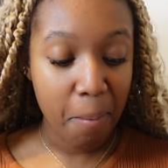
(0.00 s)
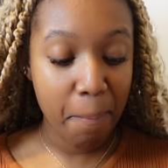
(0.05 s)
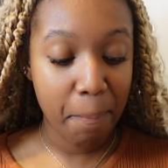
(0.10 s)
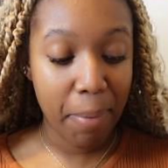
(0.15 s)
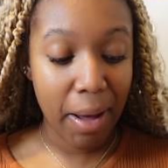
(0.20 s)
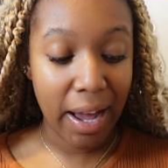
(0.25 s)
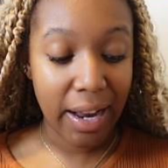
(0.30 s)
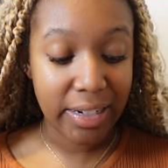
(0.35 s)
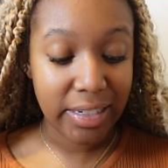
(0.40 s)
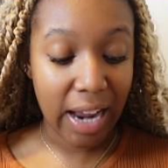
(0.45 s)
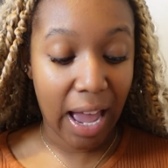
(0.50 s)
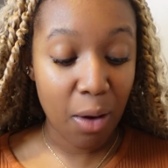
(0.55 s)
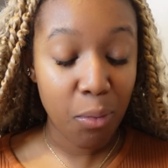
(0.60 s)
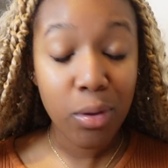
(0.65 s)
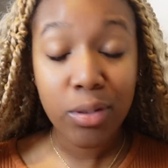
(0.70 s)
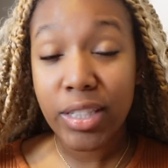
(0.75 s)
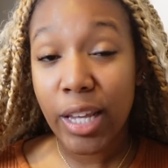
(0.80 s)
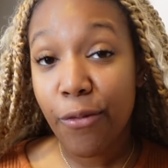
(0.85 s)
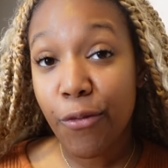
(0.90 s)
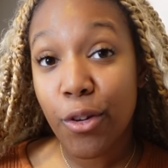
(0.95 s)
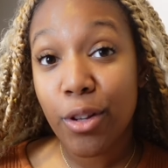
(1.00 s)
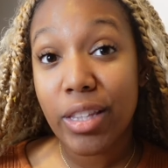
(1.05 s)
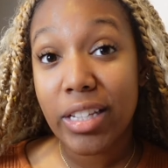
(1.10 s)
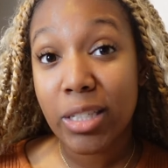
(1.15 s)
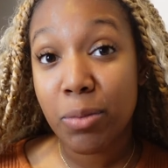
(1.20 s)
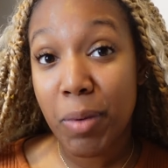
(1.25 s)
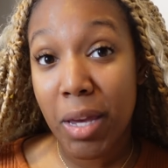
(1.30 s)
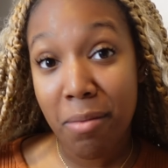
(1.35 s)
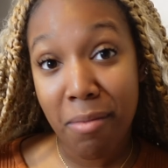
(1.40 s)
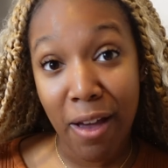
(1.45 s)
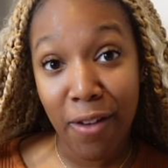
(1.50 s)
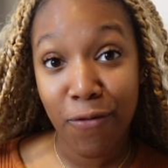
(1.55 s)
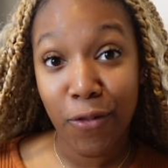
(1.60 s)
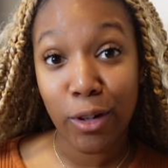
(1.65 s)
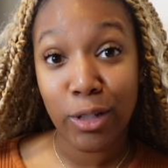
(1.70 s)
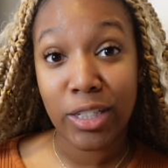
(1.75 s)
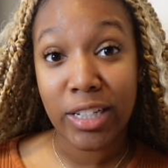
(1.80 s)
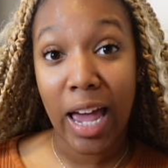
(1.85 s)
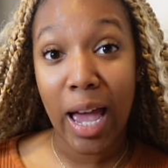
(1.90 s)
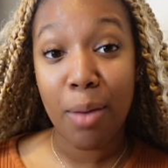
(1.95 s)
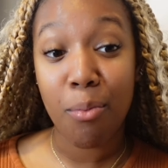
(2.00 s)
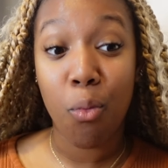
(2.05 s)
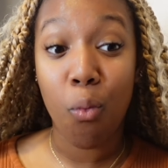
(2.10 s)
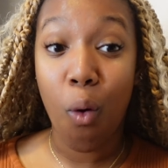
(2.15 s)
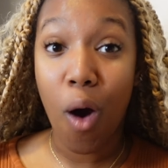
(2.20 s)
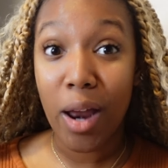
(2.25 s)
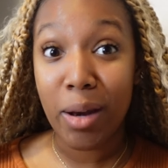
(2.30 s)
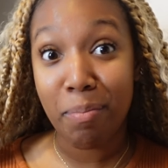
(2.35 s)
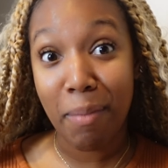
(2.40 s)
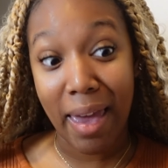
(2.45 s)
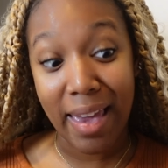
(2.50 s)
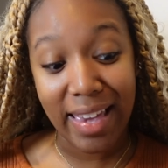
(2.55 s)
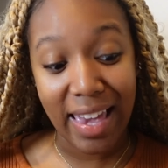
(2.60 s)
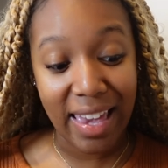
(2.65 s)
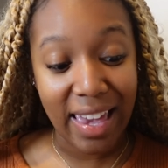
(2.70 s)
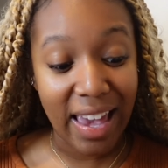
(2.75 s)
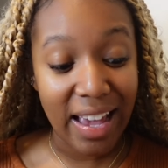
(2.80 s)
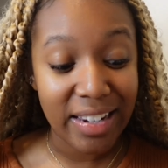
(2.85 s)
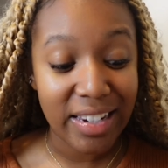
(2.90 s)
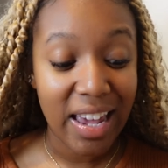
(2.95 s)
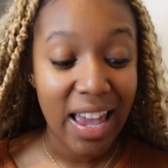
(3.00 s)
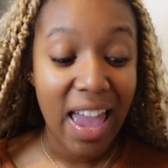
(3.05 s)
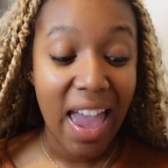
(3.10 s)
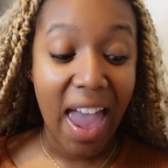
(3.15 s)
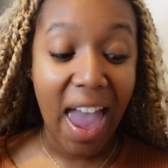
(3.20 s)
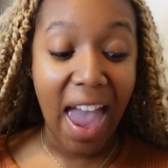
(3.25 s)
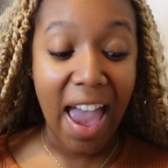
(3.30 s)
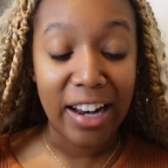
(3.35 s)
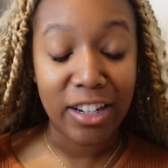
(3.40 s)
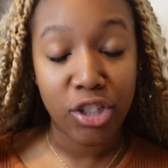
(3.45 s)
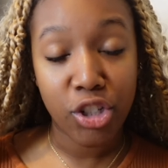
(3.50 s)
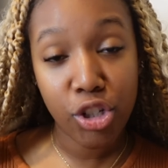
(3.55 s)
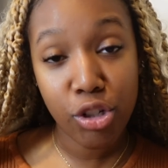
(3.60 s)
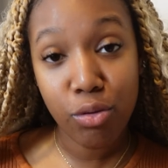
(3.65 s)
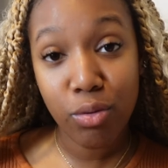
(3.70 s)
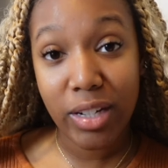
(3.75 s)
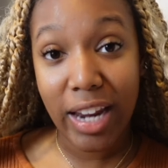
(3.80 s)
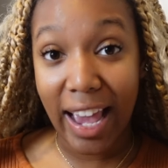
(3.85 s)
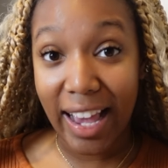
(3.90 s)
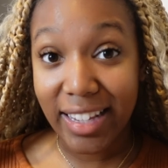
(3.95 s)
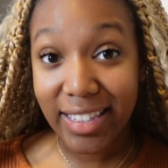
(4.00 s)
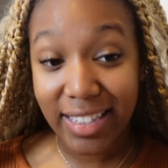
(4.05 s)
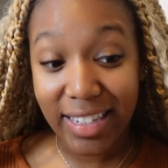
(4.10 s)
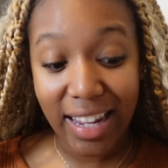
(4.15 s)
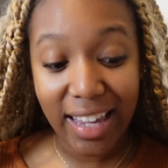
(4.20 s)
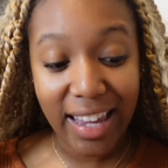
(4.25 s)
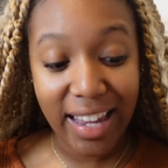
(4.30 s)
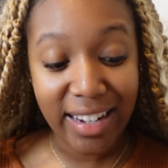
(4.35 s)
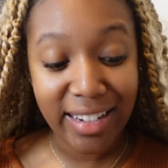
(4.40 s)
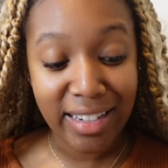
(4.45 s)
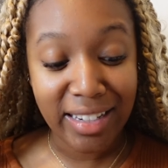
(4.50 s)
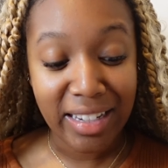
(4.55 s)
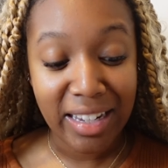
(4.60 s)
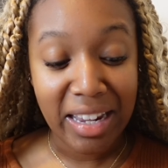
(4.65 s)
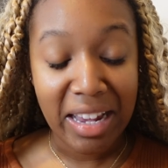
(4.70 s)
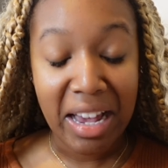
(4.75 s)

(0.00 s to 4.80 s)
But I will say for this being my first time, one, making it, and two, tasting it,